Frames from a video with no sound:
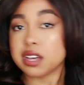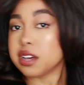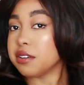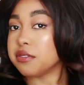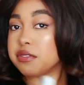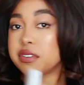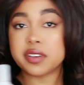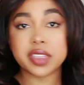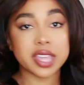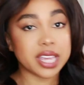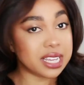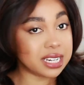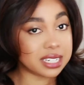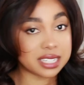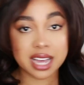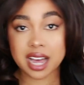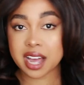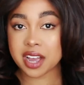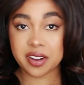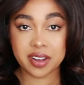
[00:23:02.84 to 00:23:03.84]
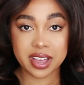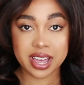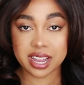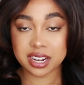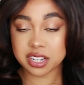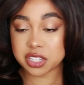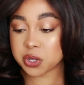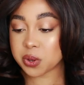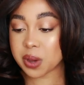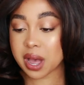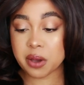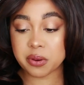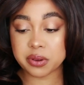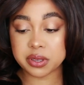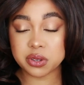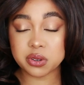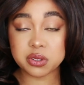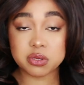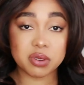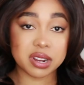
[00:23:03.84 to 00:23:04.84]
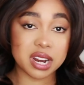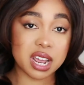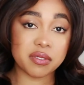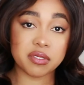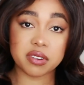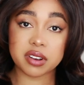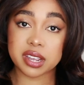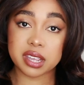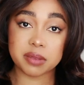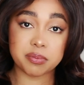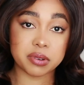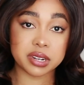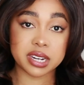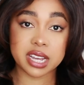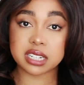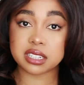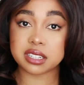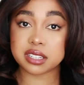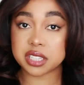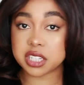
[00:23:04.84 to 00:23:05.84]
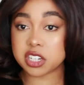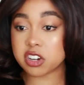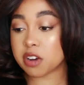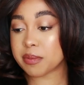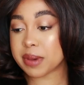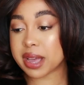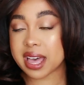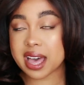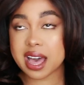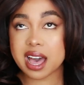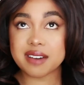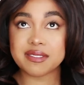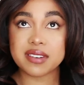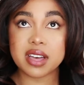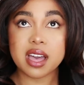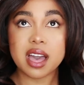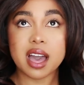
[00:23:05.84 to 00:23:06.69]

for the entire head. So I will use whatever heat protectant serum I have.